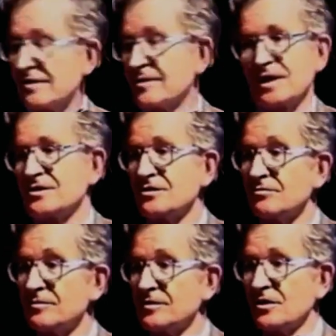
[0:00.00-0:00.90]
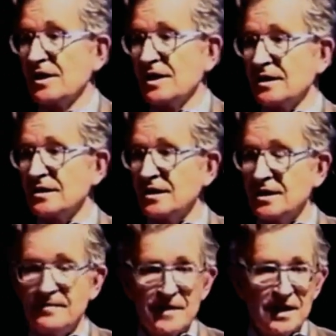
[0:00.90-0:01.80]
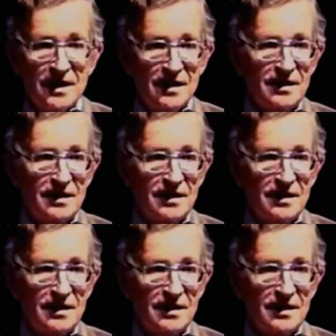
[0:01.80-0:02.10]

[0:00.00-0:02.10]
Everybody assumed Noriega did it.